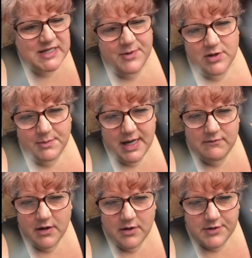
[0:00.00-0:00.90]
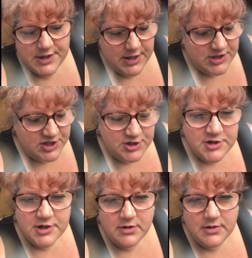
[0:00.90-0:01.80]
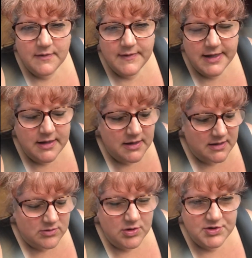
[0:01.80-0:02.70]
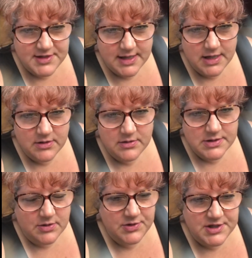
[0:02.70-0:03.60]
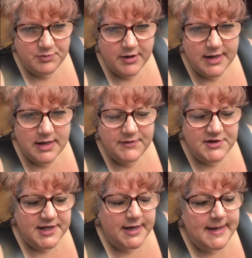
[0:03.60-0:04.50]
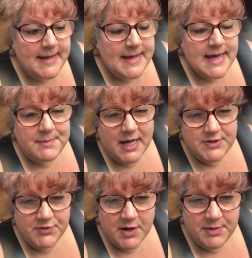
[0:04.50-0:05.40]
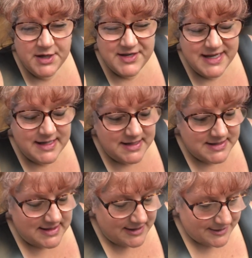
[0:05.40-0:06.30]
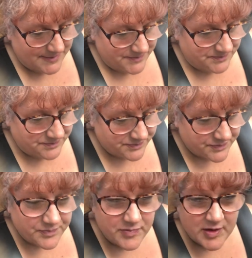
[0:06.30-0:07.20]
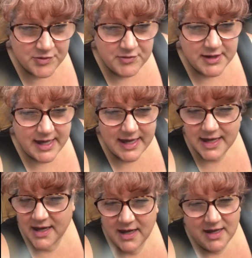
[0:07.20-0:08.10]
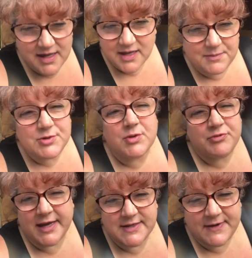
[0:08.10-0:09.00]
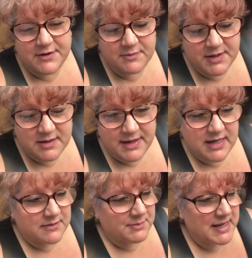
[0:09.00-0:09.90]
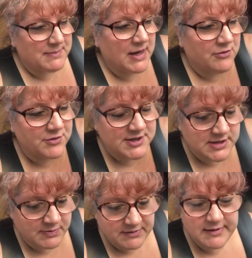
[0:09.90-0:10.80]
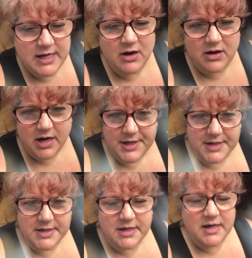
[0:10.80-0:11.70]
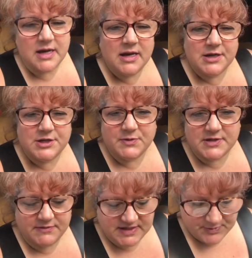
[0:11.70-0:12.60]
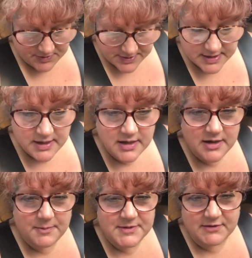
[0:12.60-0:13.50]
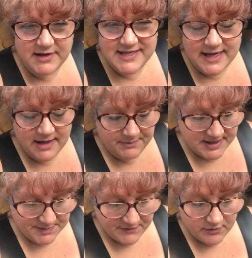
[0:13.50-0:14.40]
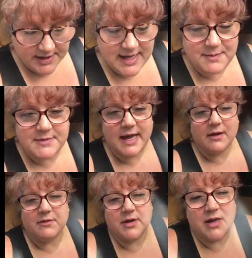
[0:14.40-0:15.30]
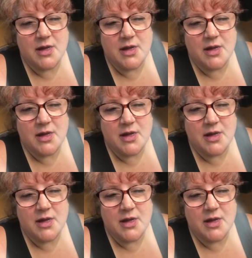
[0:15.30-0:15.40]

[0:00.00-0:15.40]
but on the main road she chugged along lovely. Got used to the gears, got used to the brake and everything like that. But as we're coming into Iain's through the gate, I'm sure the brakes failed on me. The main pedal just went really hard and she wasn't responding. So that really scared me. So before I came down,